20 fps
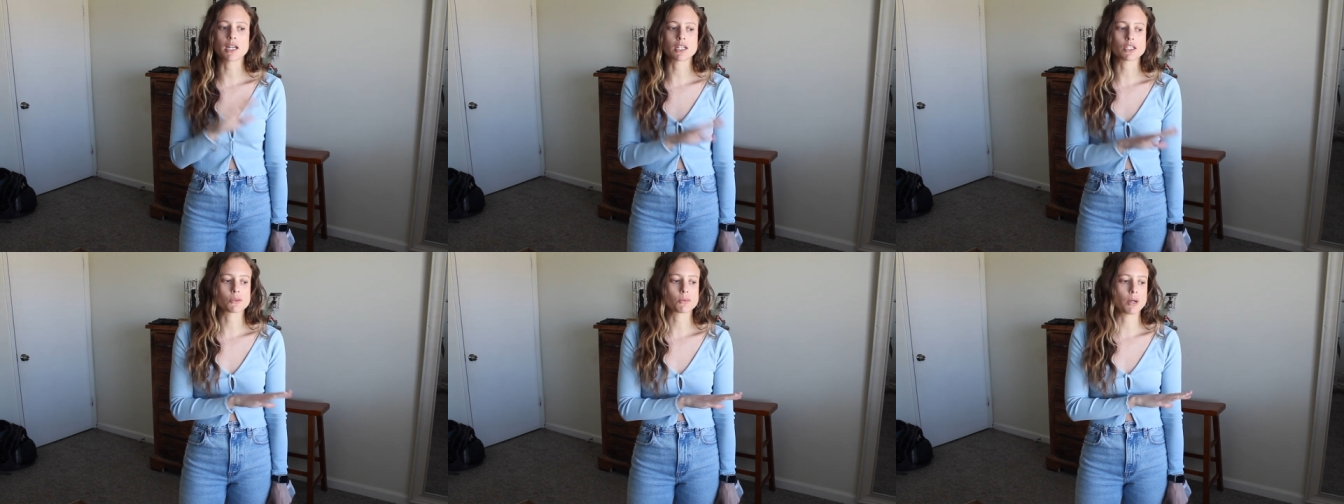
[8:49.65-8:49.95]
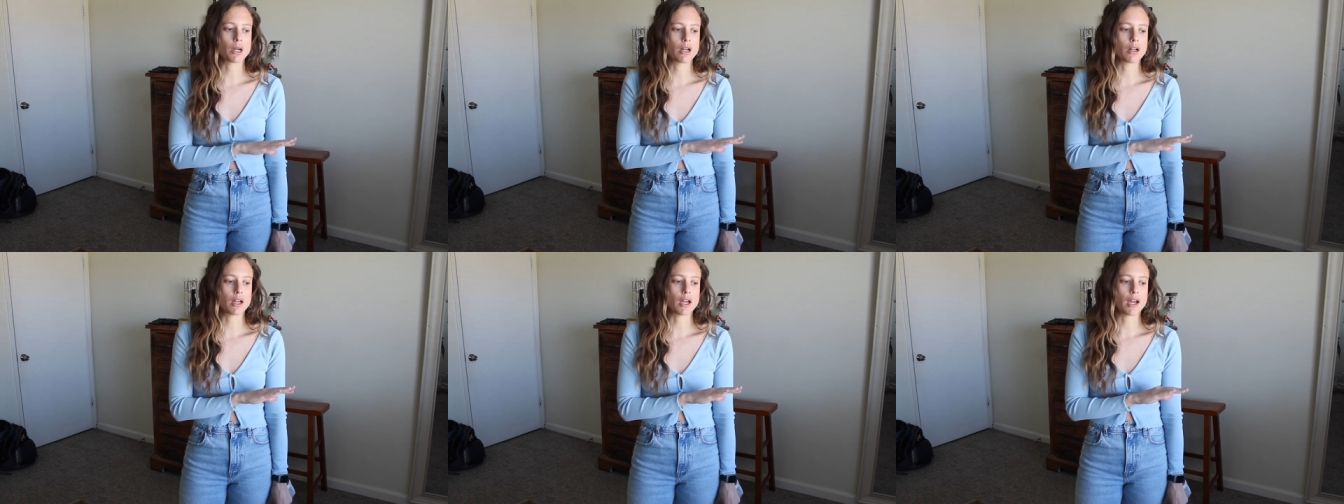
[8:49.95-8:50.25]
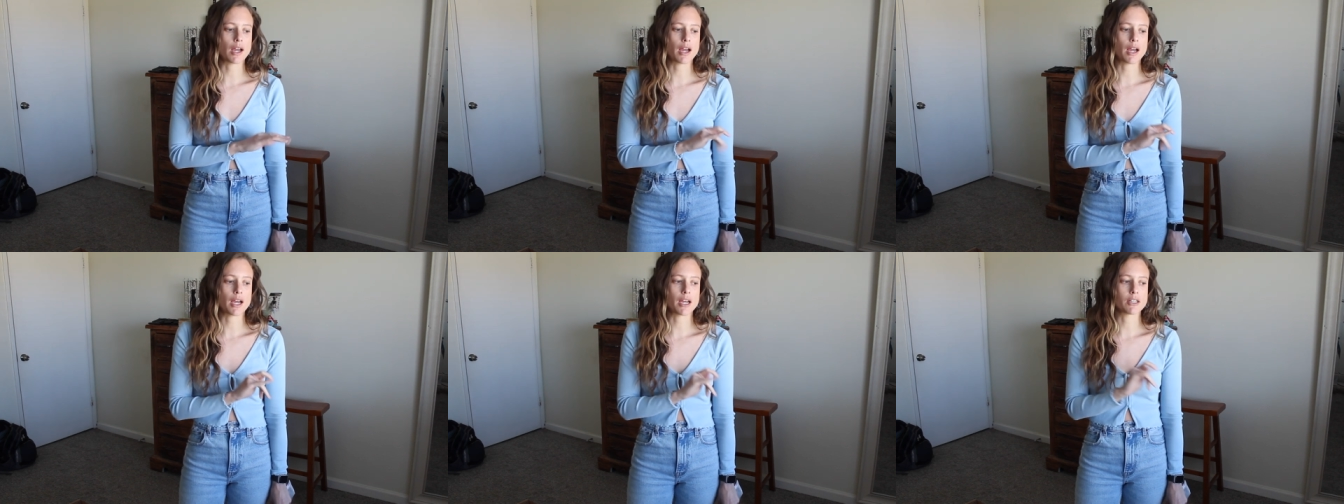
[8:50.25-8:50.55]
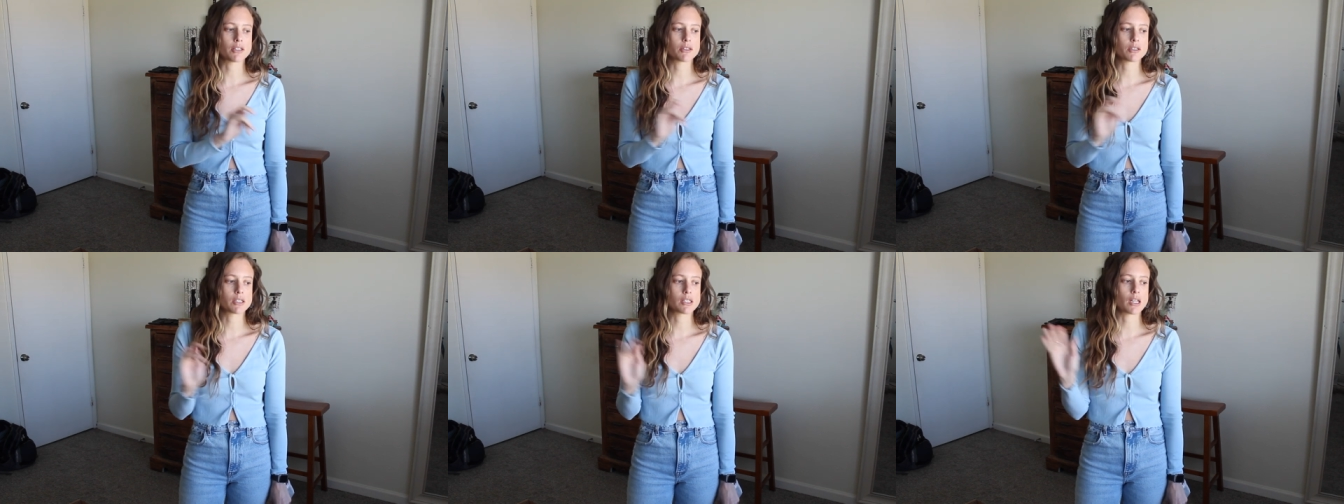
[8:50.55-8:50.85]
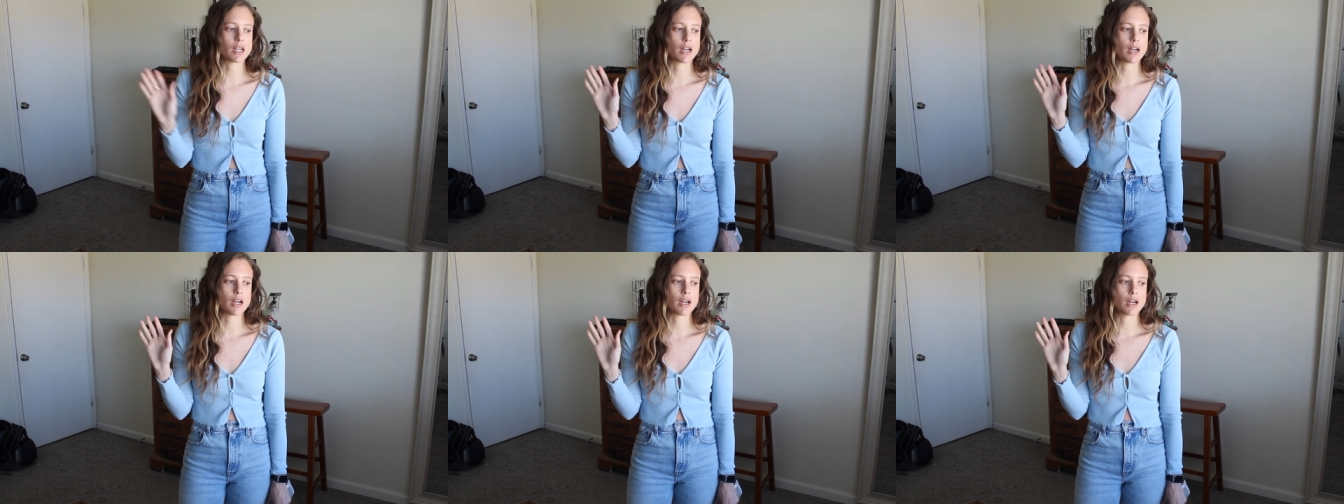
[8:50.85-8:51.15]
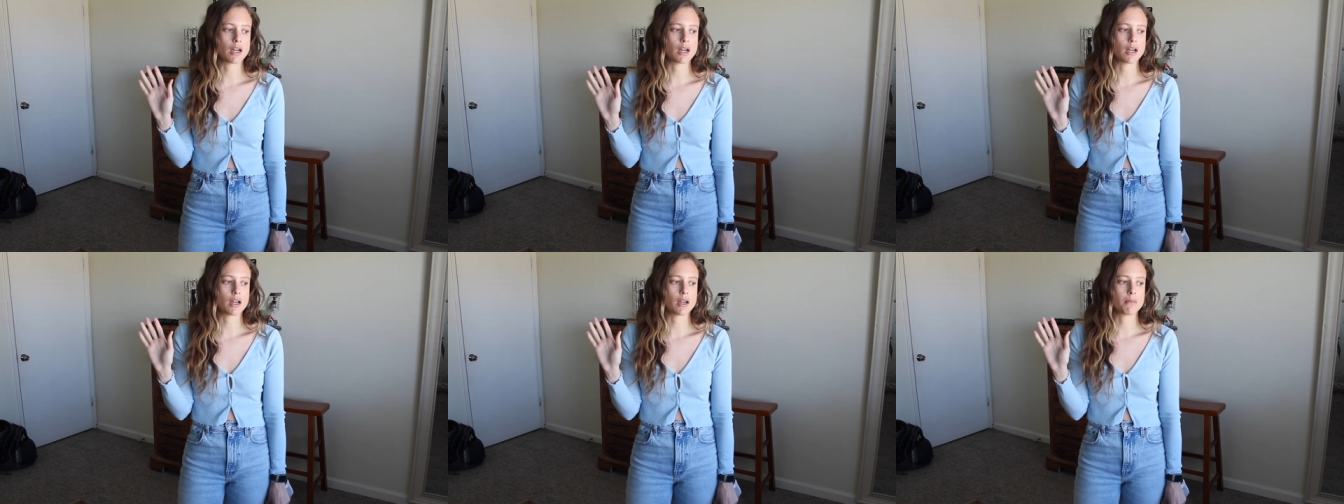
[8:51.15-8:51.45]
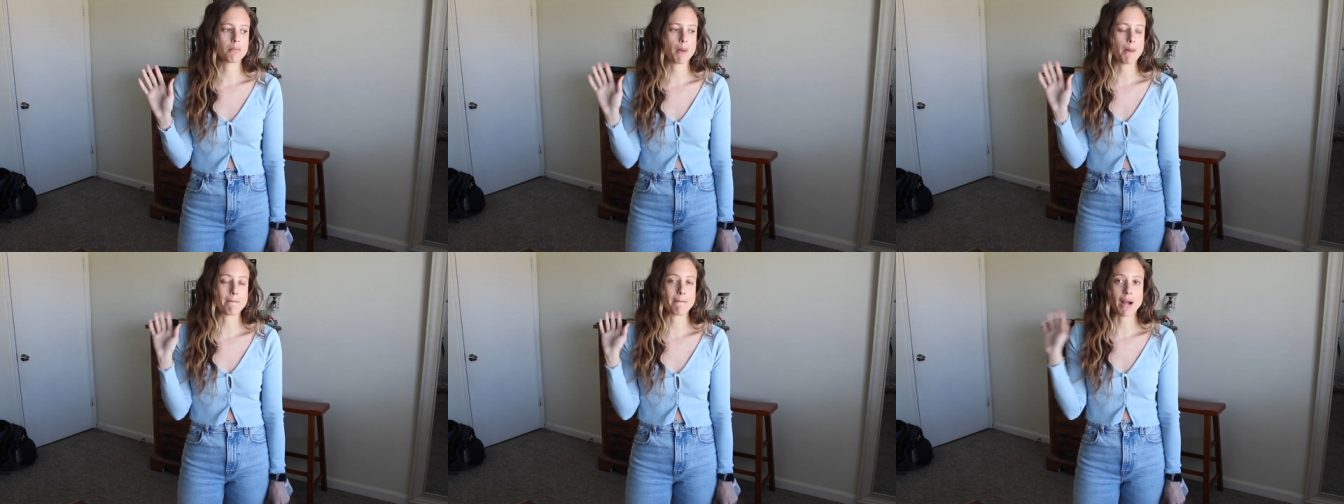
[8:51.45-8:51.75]
as well as
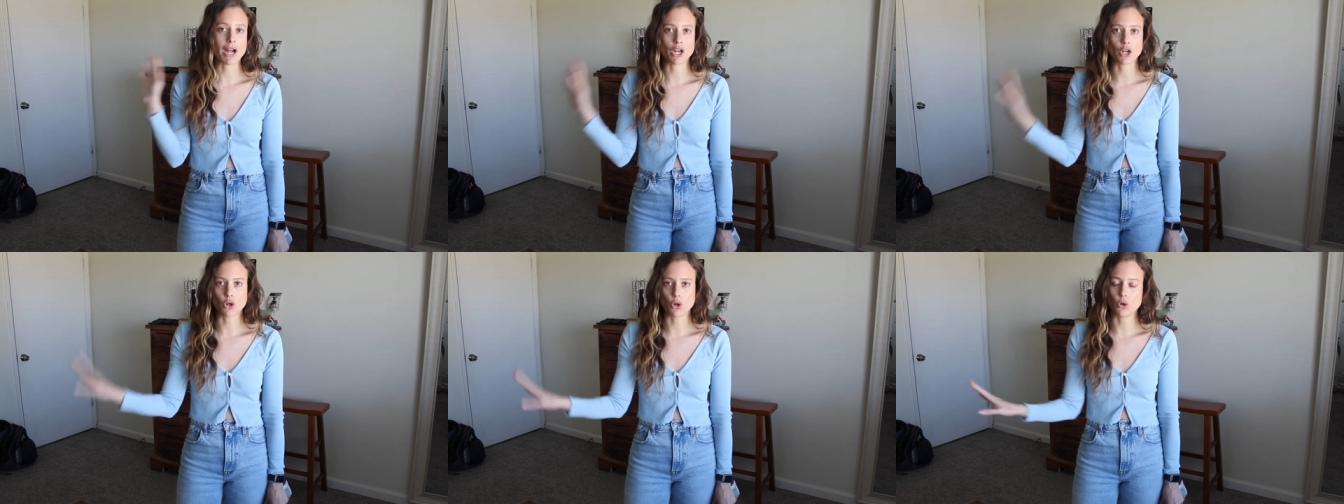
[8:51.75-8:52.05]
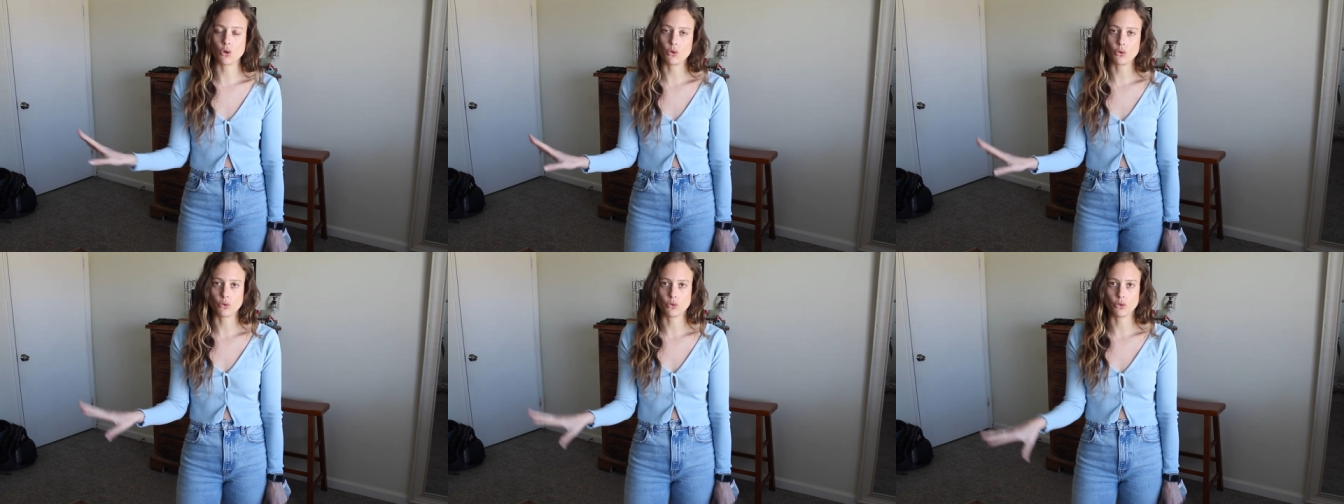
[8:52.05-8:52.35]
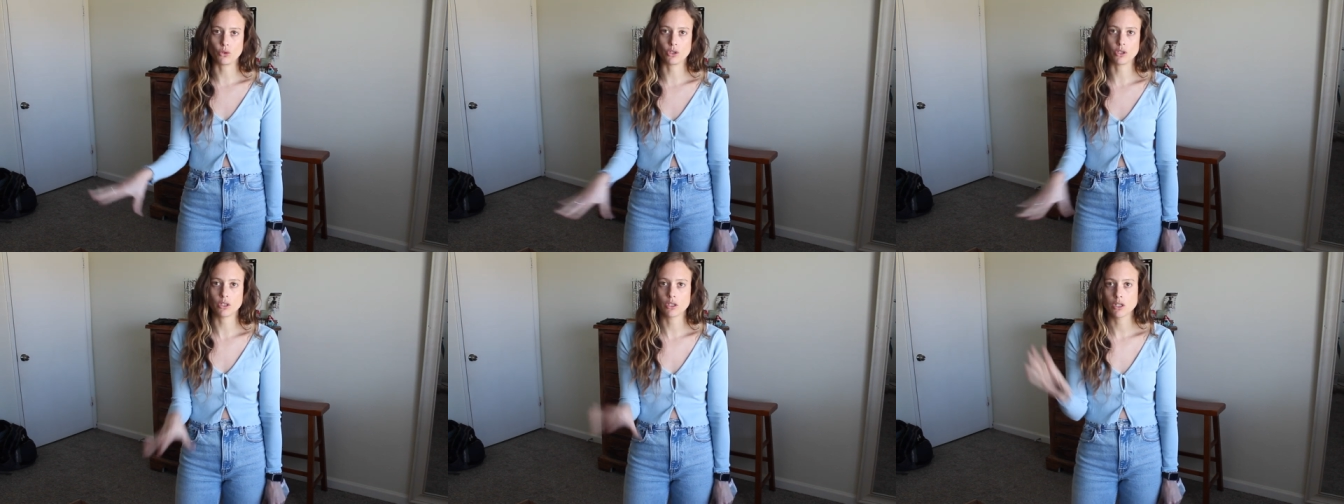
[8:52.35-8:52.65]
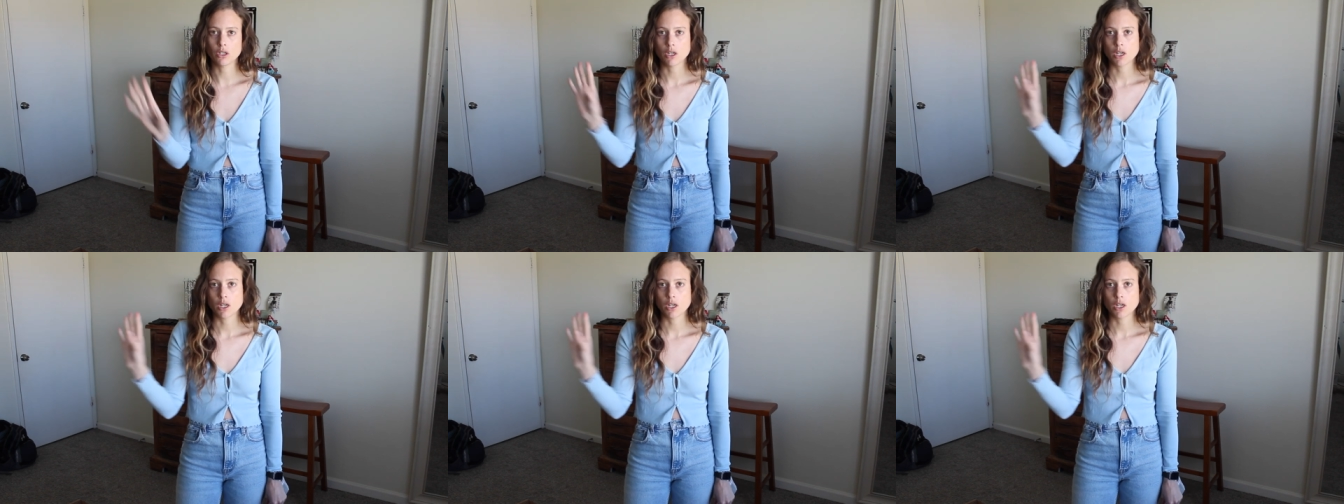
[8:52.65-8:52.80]
um, my own